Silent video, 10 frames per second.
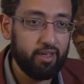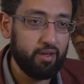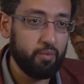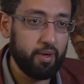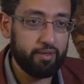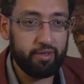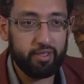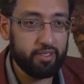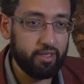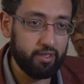while they're
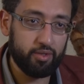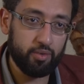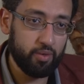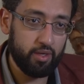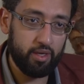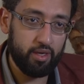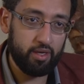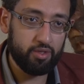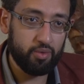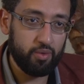listening to
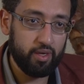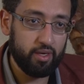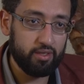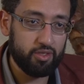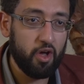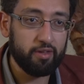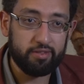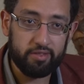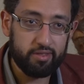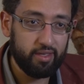
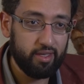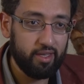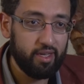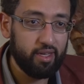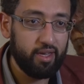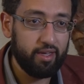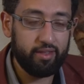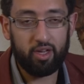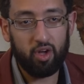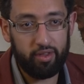songs. And
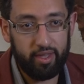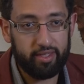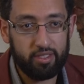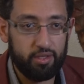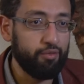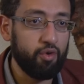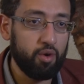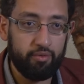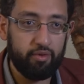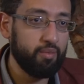they call that as a
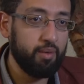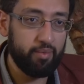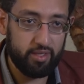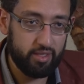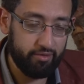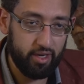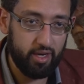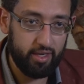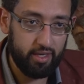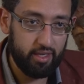form of remembrance of God.